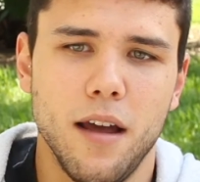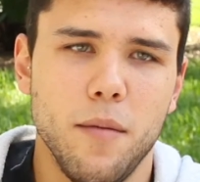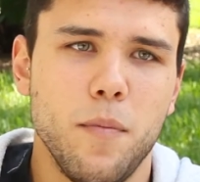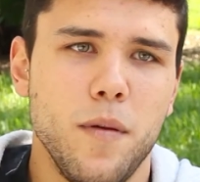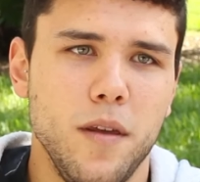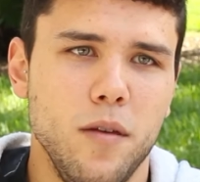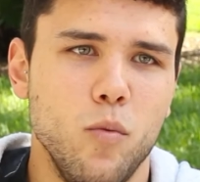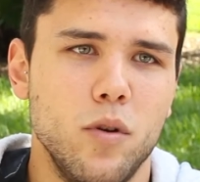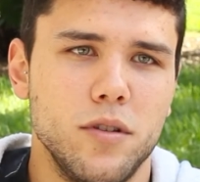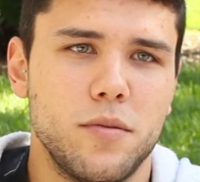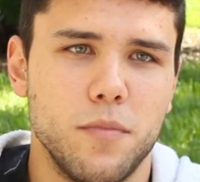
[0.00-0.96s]
IP
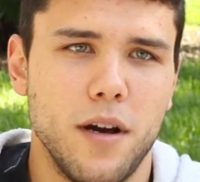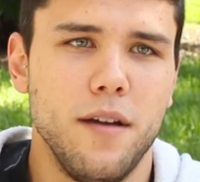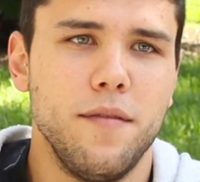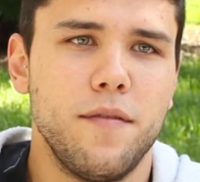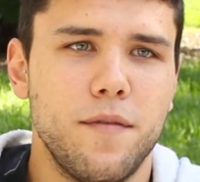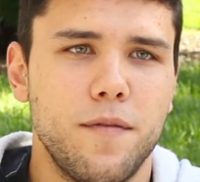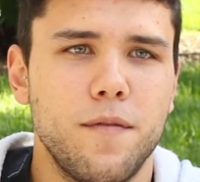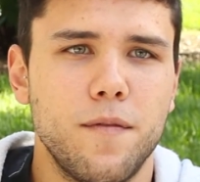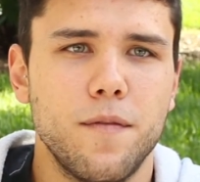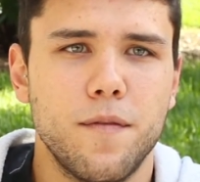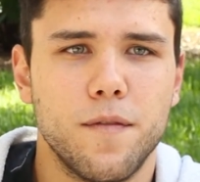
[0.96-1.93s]
was my
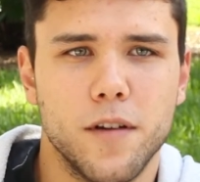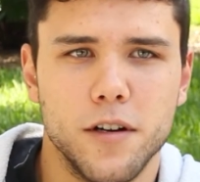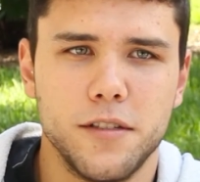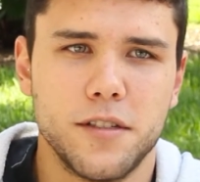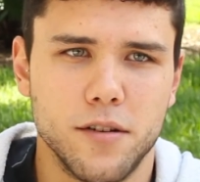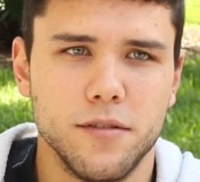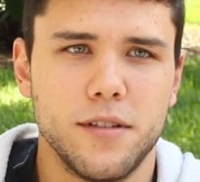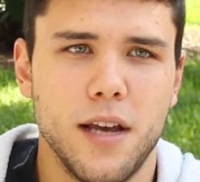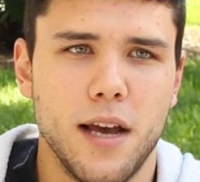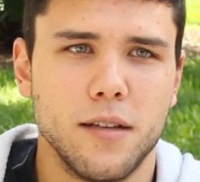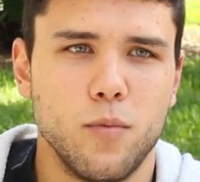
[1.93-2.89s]
first
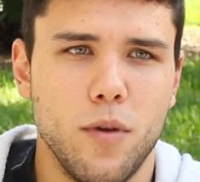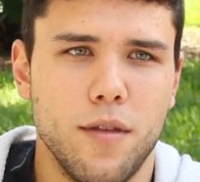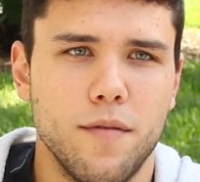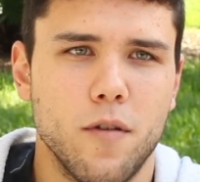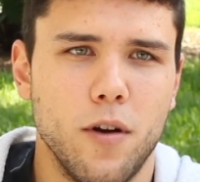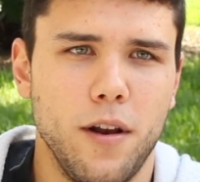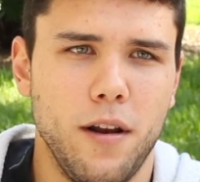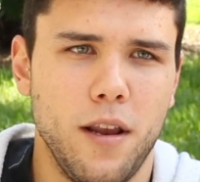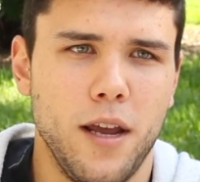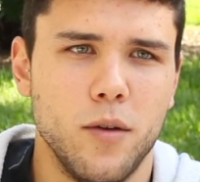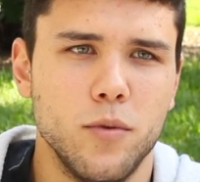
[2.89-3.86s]
contact with a
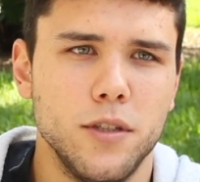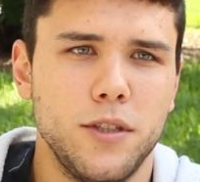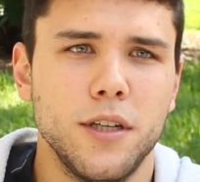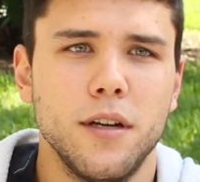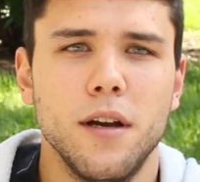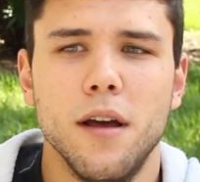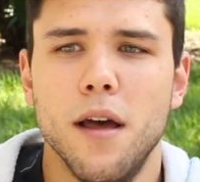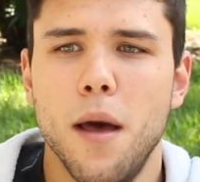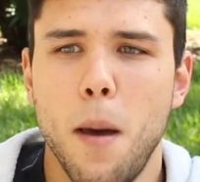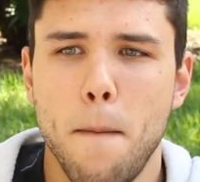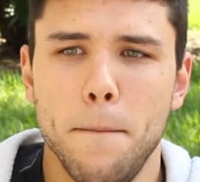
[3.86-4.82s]
foreign language
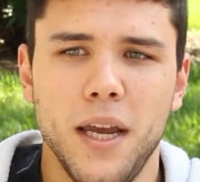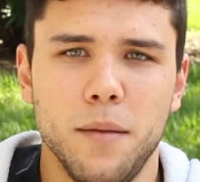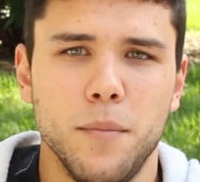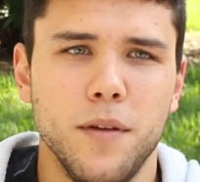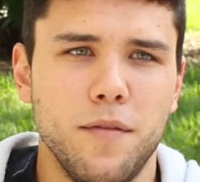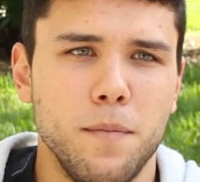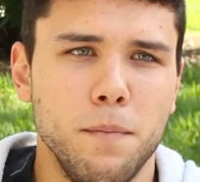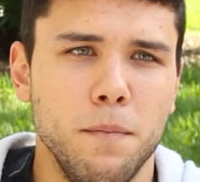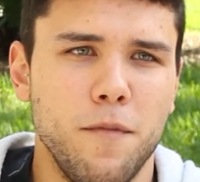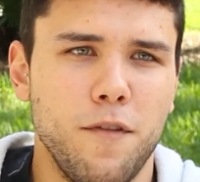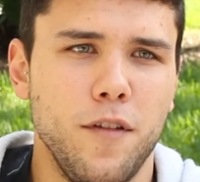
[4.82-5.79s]
made me
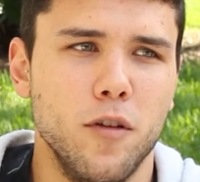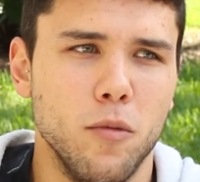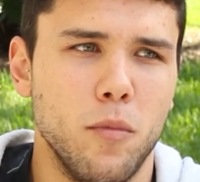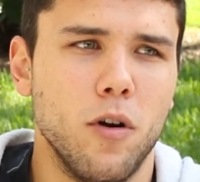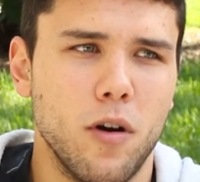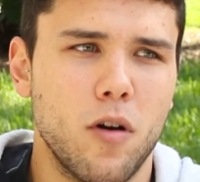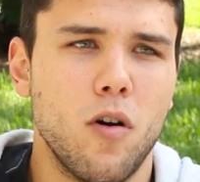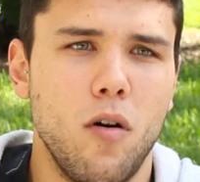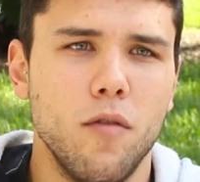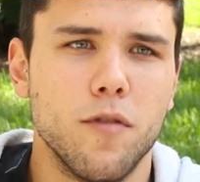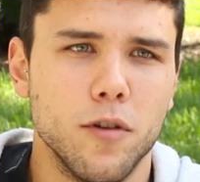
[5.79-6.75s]
feel more
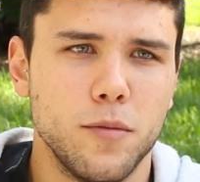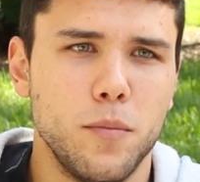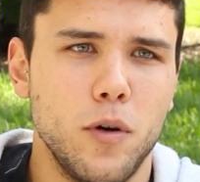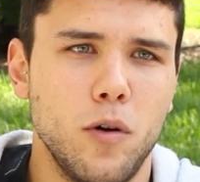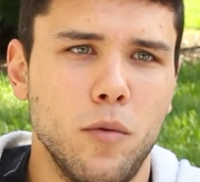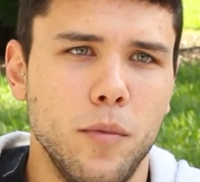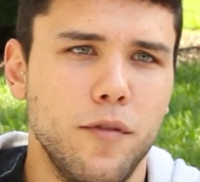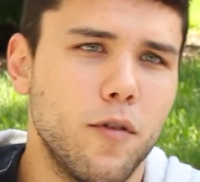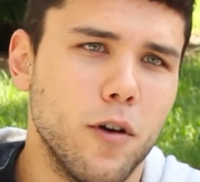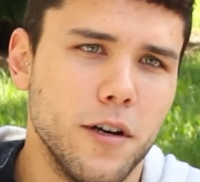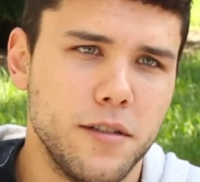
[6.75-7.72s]
comfortable
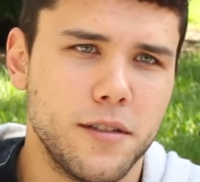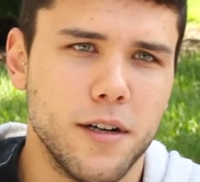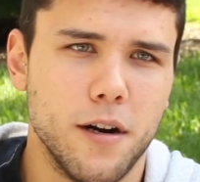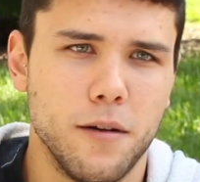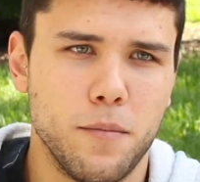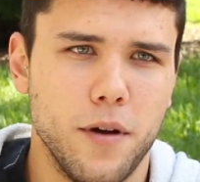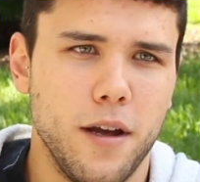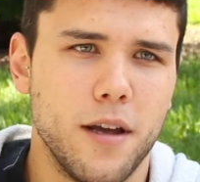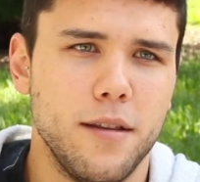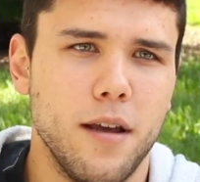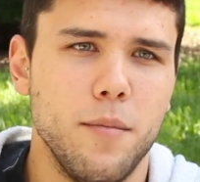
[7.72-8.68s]
before I start my
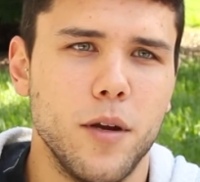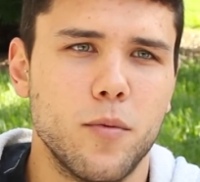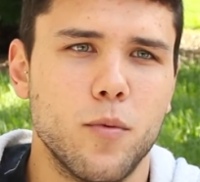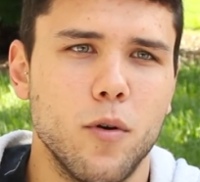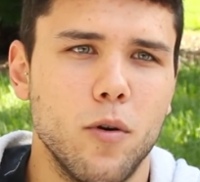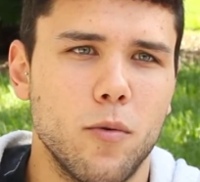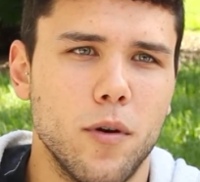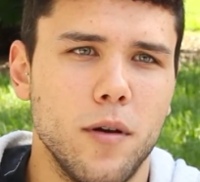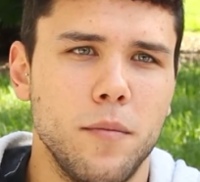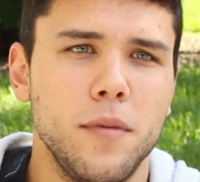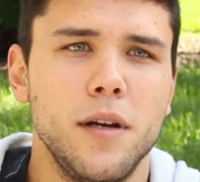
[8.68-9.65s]
academic program.